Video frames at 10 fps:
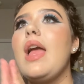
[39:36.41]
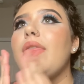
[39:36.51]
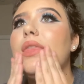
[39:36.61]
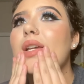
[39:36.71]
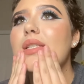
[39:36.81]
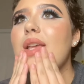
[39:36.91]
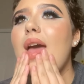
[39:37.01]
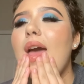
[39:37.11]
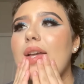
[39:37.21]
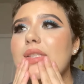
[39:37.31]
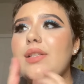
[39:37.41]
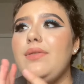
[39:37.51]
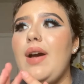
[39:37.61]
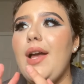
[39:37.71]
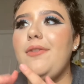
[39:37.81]
This has
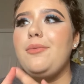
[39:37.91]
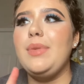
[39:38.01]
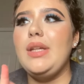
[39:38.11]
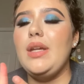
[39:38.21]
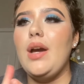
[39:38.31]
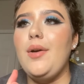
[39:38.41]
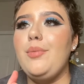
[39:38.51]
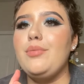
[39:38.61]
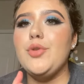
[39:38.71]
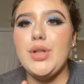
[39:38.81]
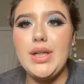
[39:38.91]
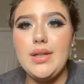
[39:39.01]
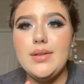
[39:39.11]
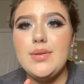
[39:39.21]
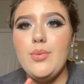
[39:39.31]
survived me
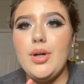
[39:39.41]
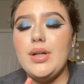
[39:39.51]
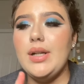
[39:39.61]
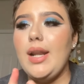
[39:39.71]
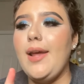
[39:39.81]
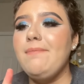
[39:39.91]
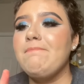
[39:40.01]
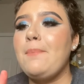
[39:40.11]
drinking some water today,